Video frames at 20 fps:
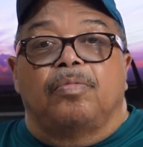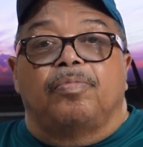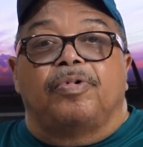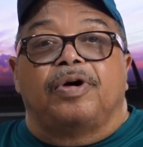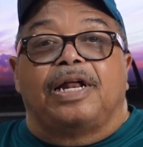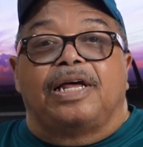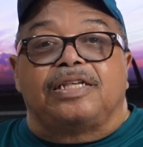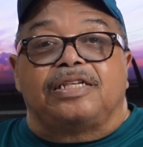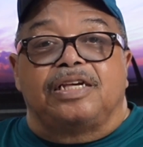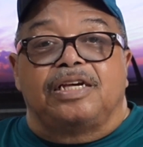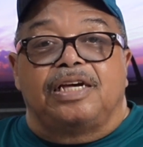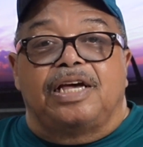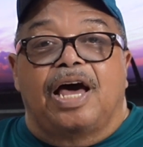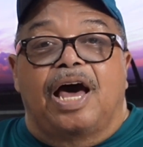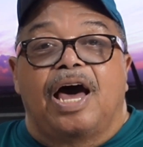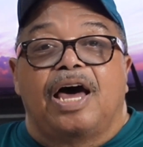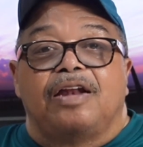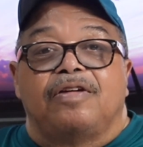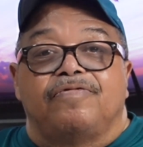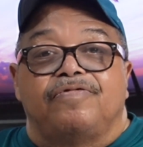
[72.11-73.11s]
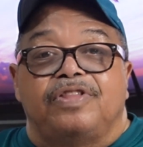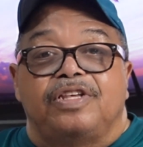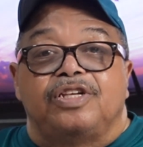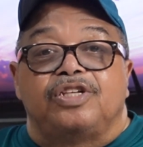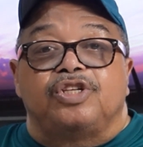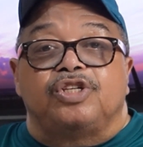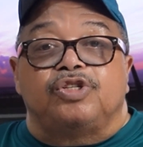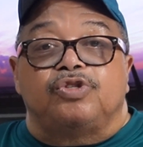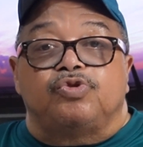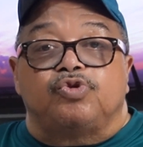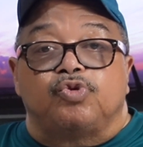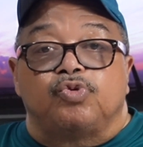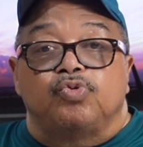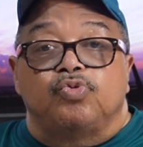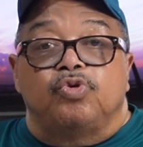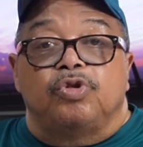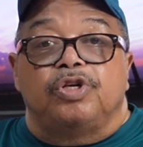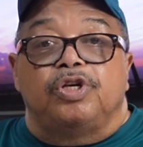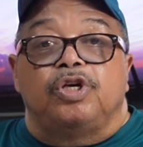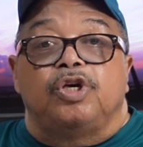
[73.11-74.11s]
But I say, God, if this is
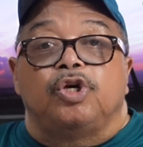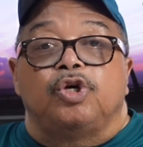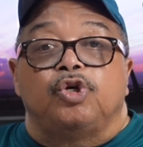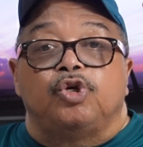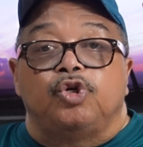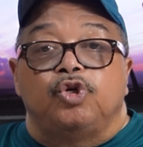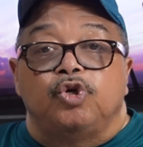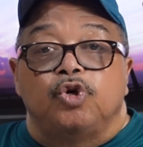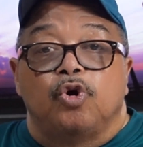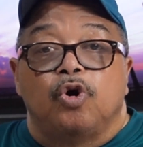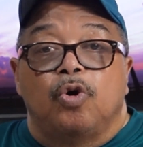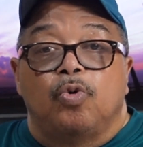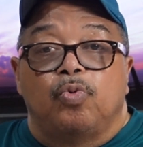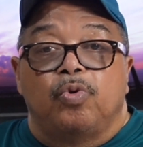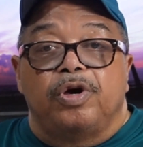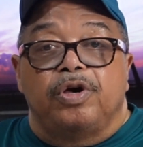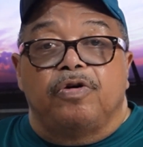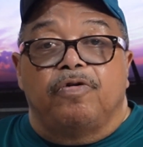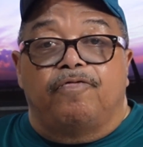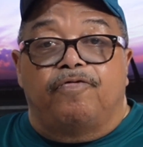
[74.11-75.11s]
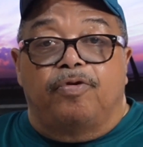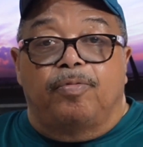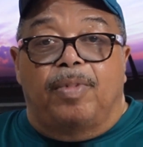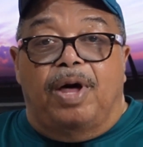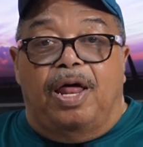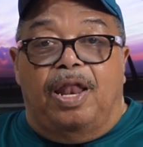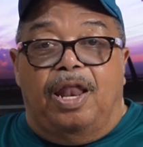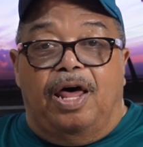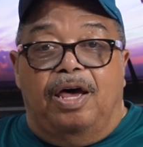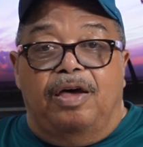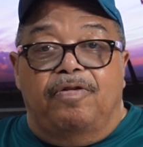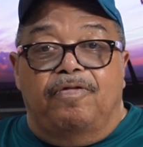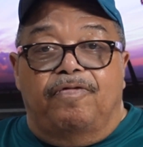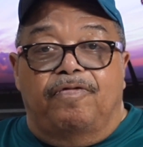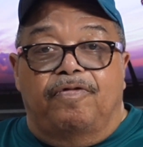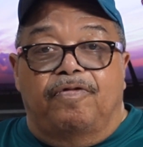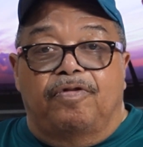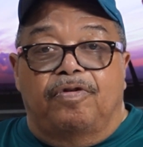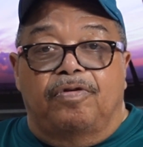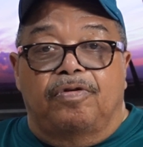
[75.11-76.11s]
truly your will for my
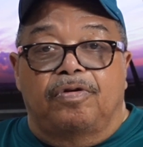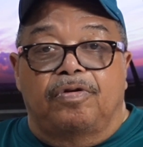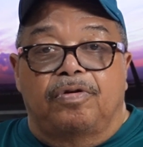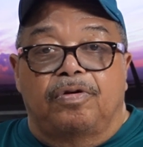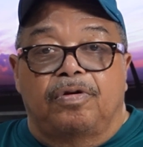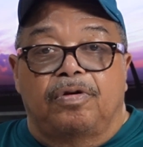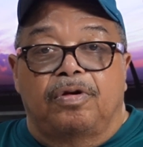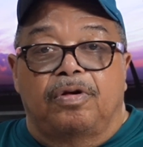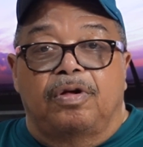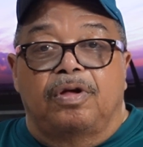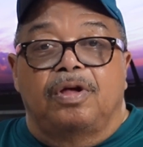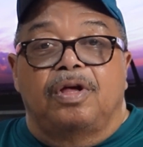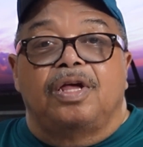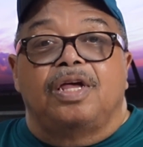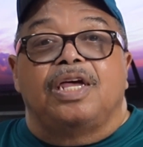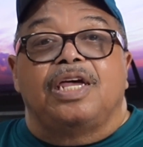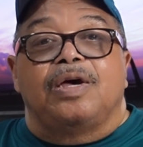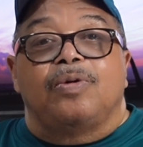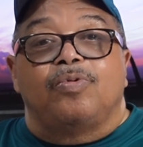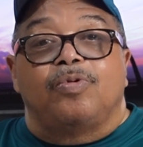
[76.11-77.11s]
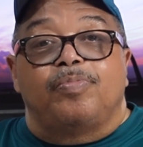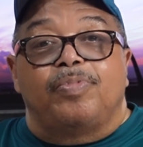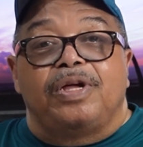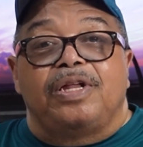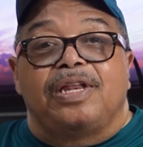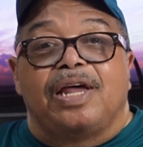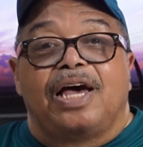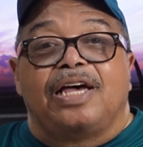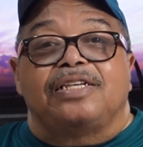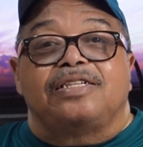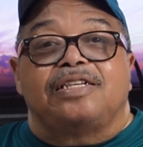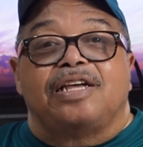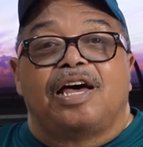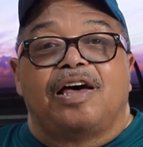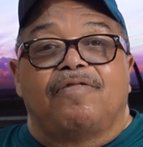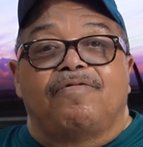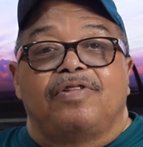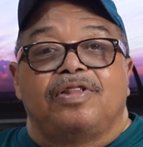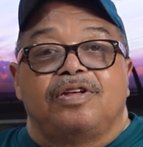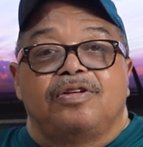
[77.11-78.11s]
life, it would be nice to
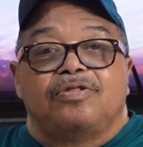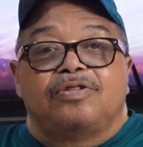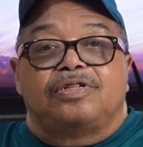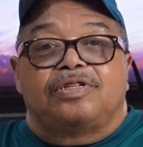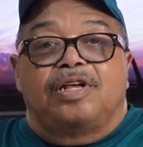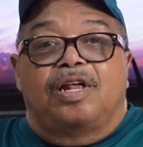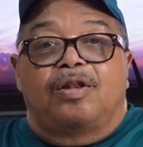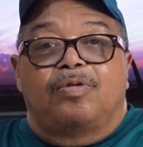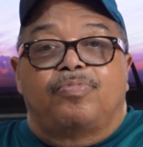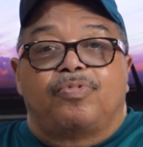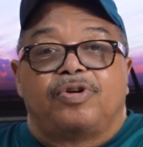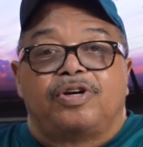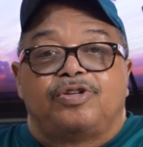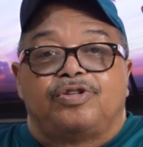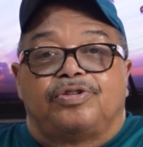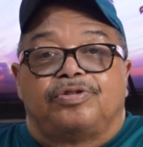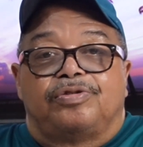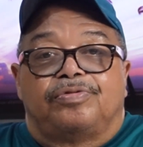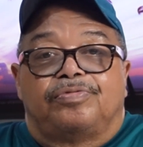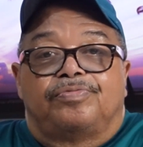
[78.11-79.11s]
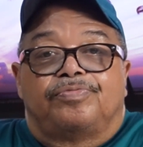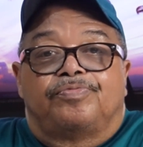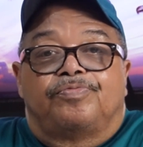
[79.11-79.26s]
have a little celebration.